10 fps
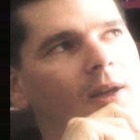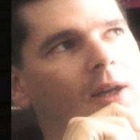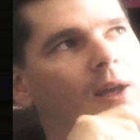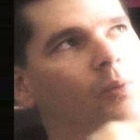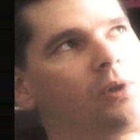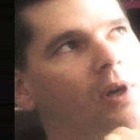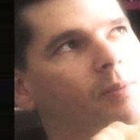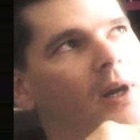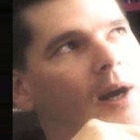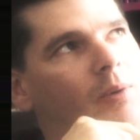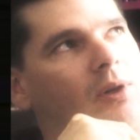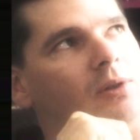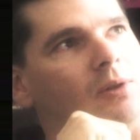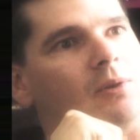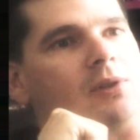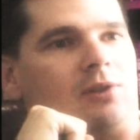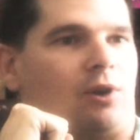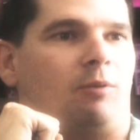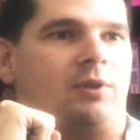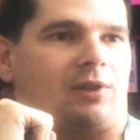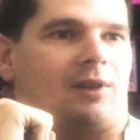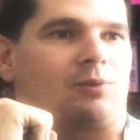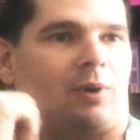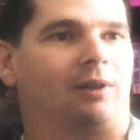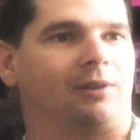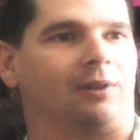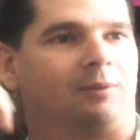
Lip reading: And we're talking about how we're going to do this, and Toby says, well,